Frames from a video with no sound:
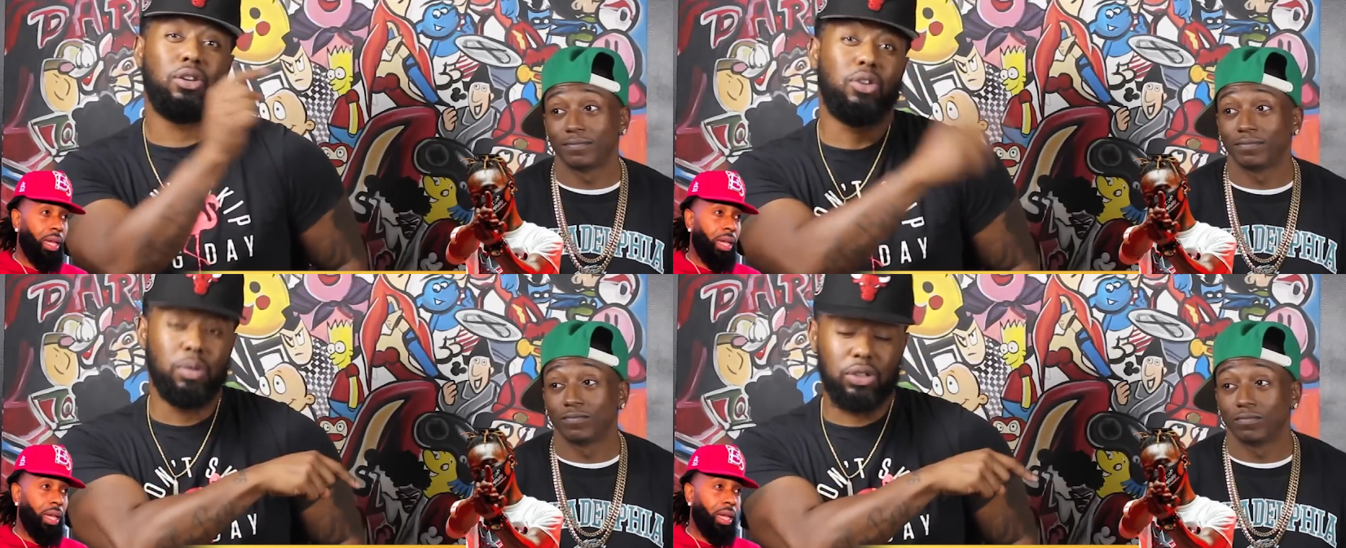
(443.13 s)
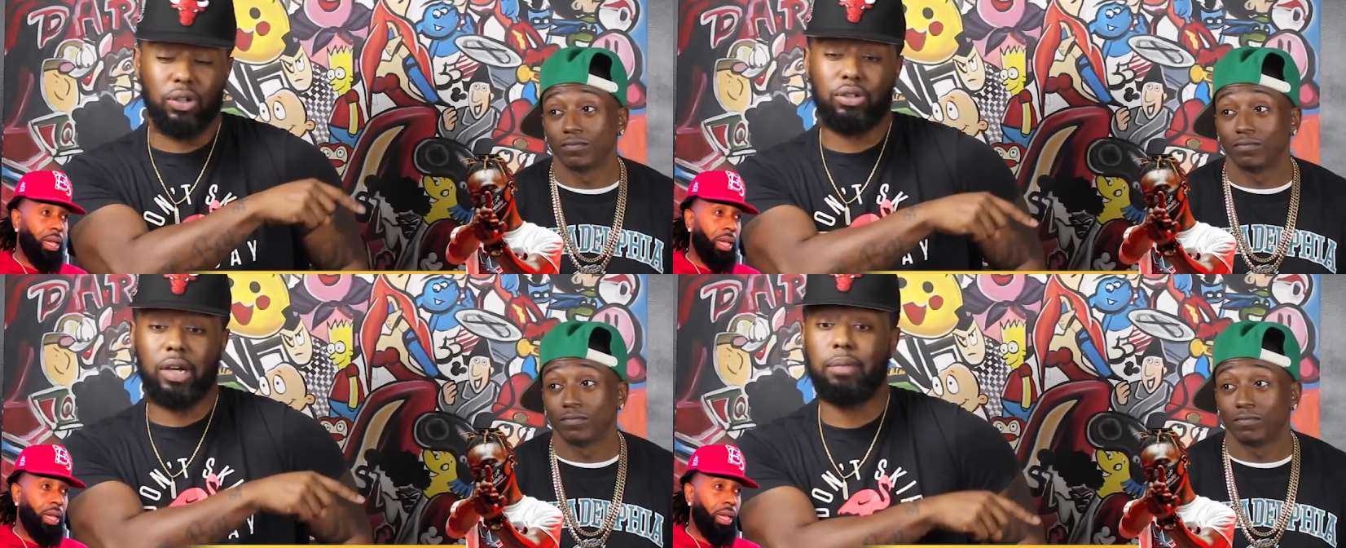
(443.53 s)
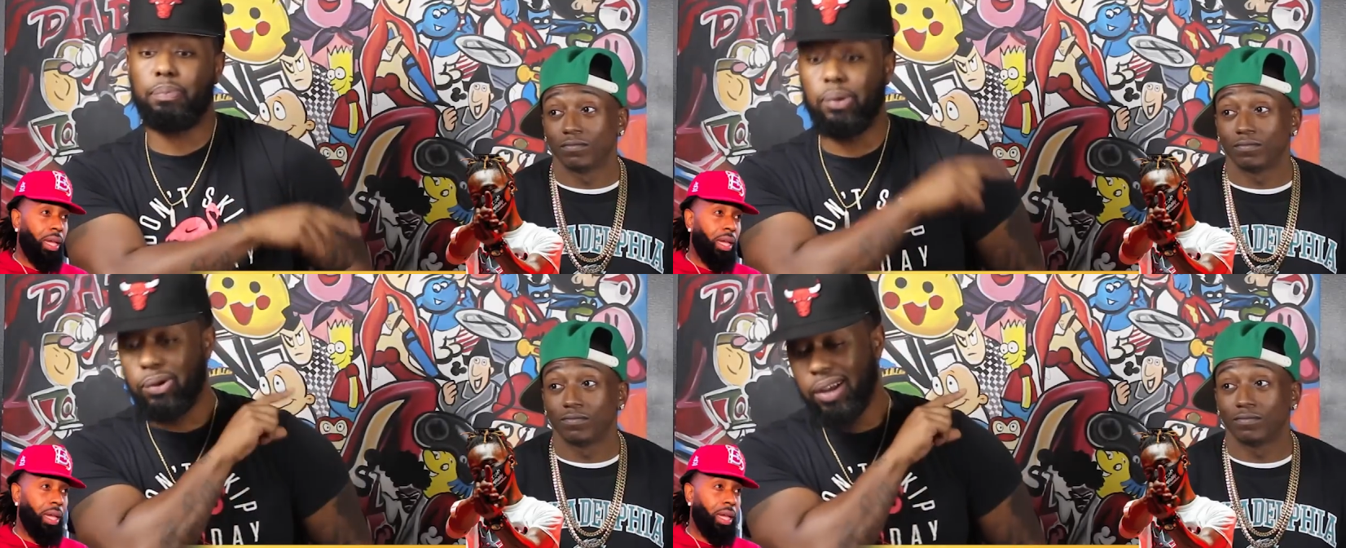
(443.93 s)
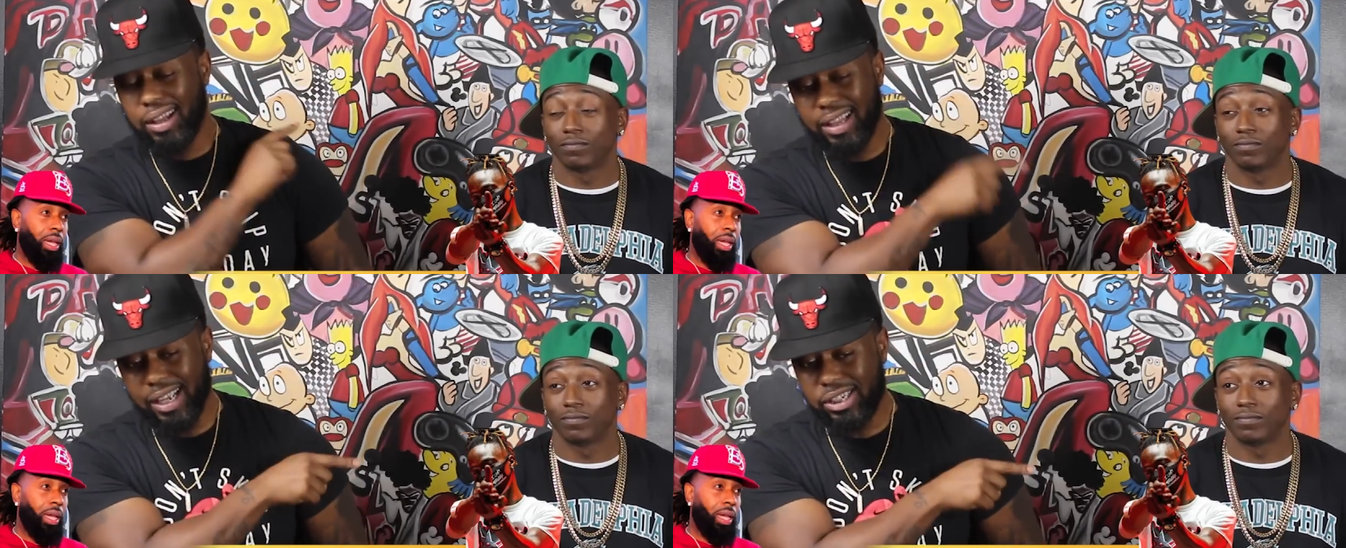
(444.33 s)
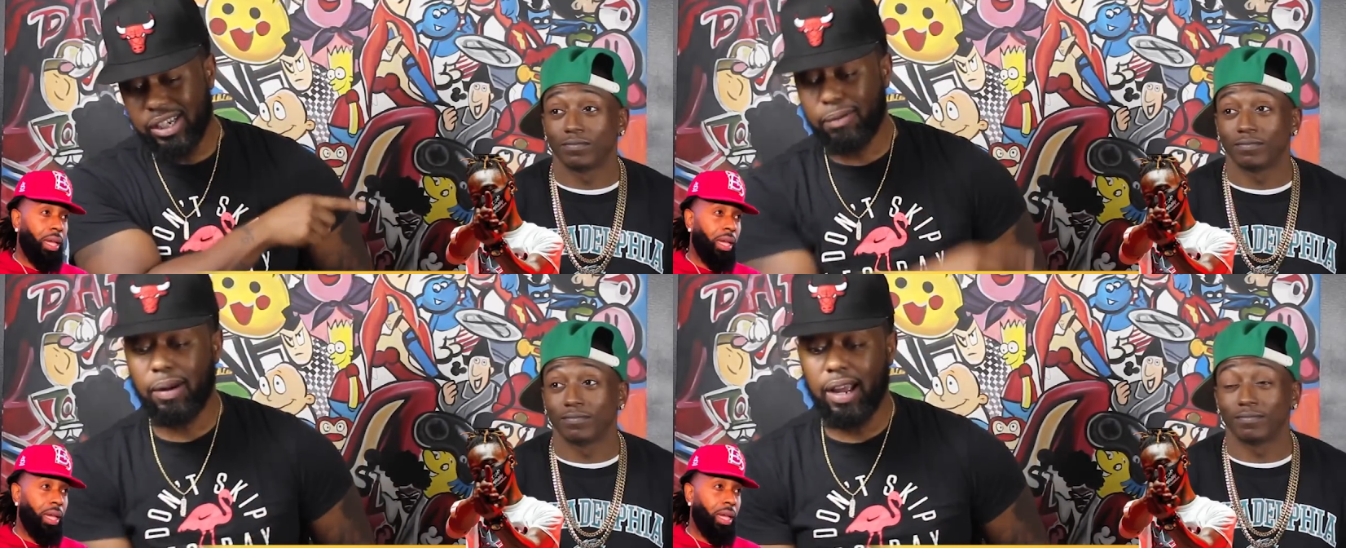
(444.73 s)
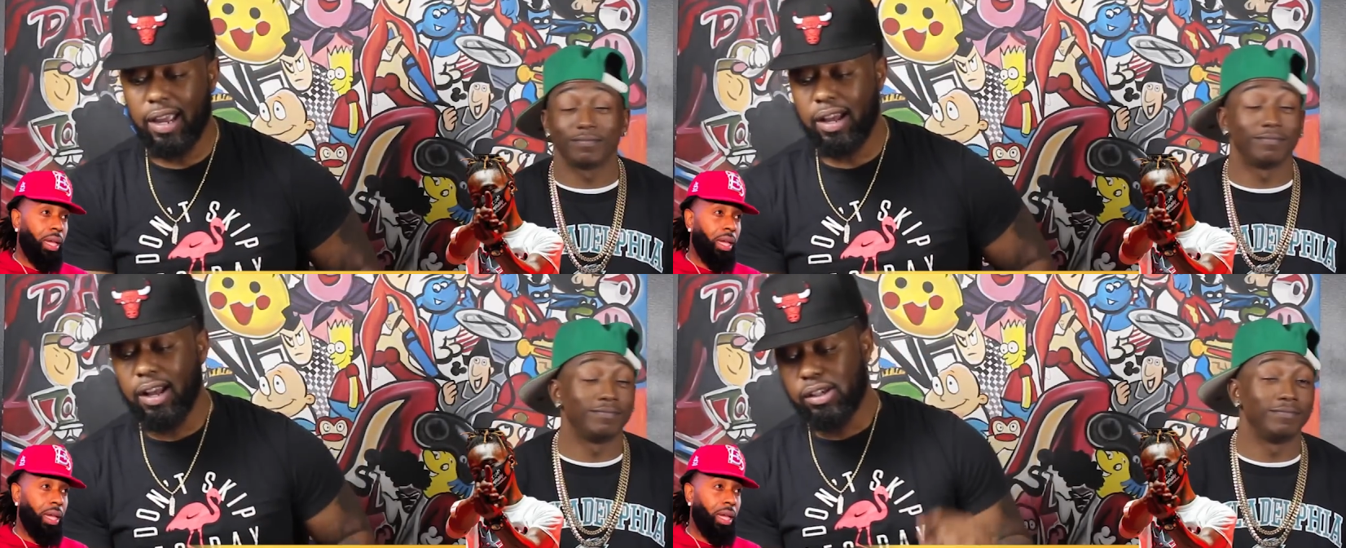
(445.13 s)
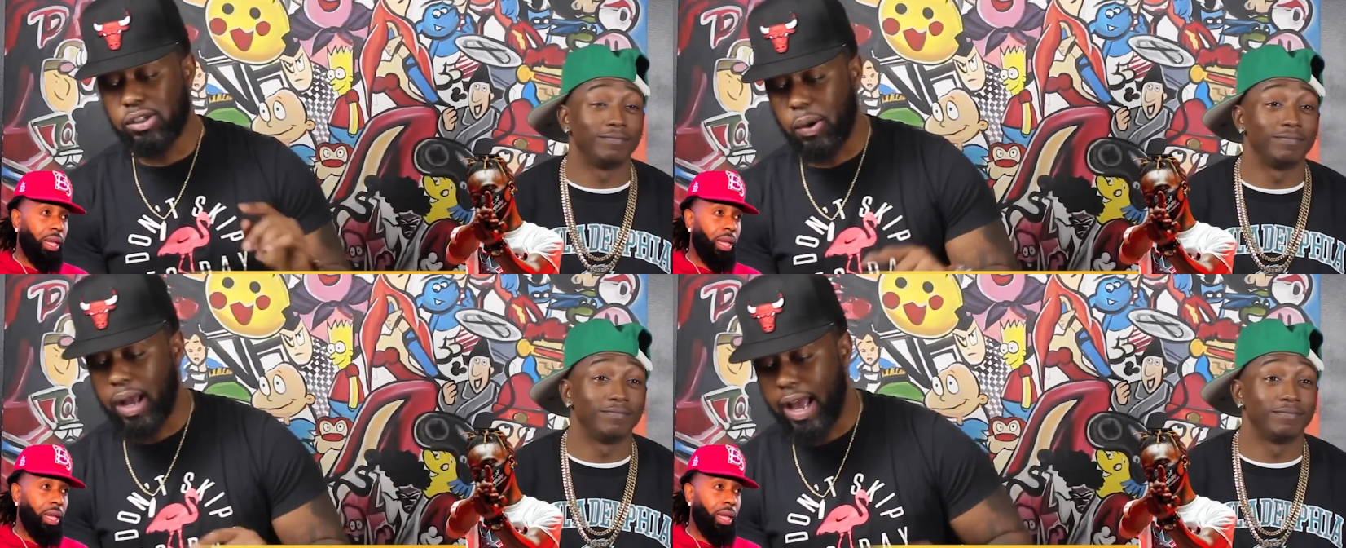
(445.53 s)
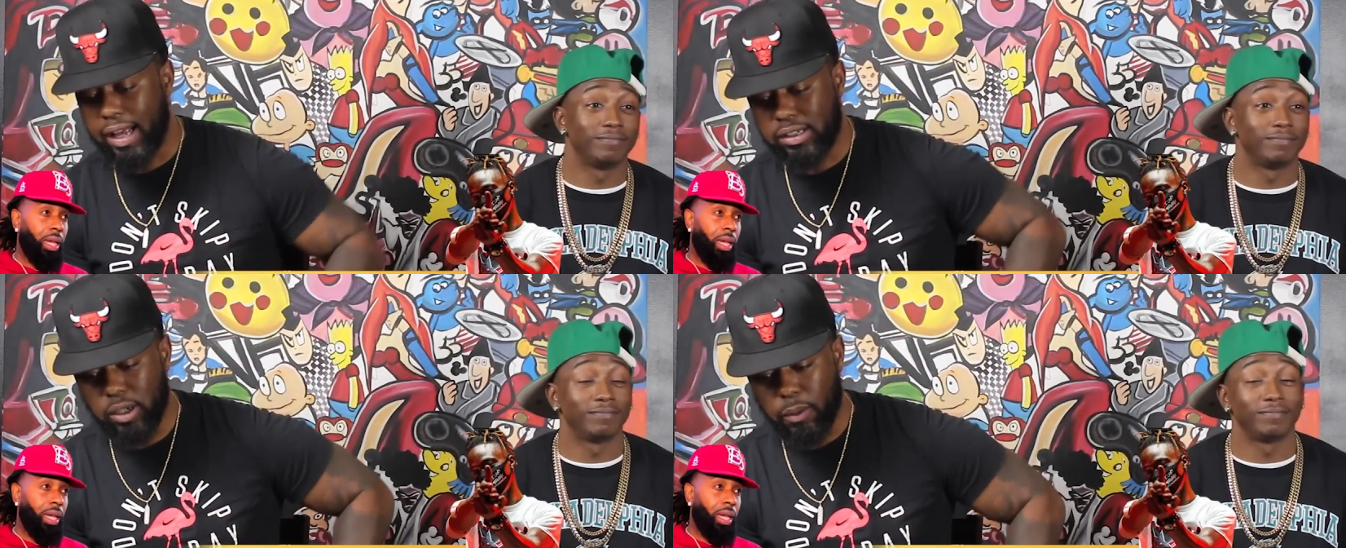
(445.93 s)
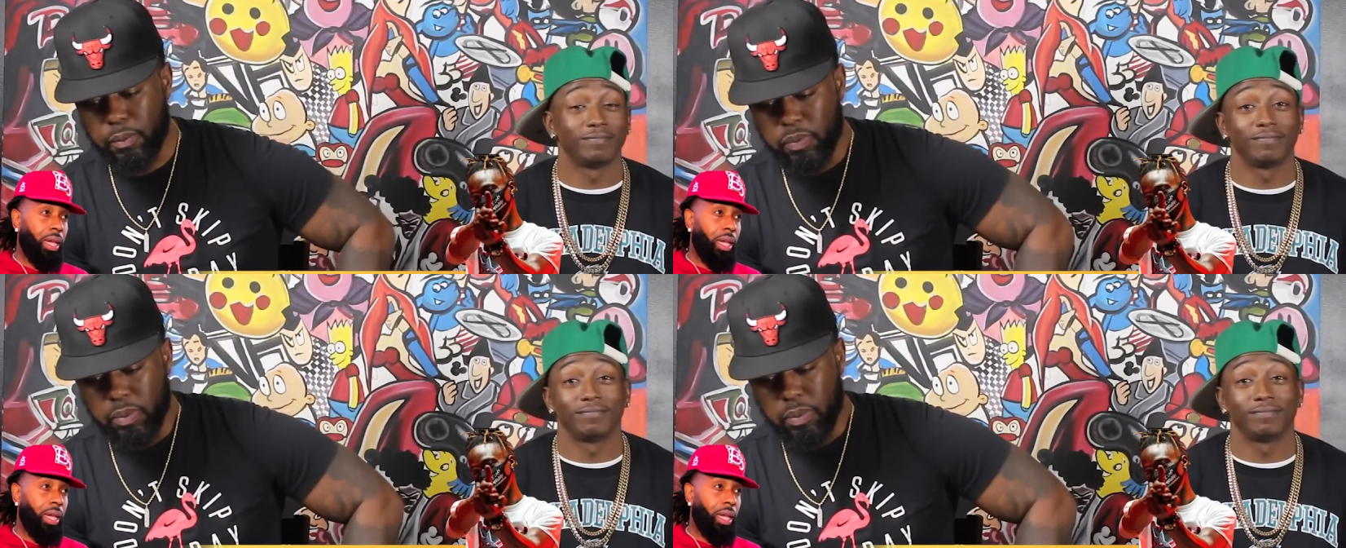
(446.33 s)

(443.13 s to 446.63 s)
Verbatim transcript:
Speaker 1: you was gonna try to pull this shit right here, mm -hmm. so I had some.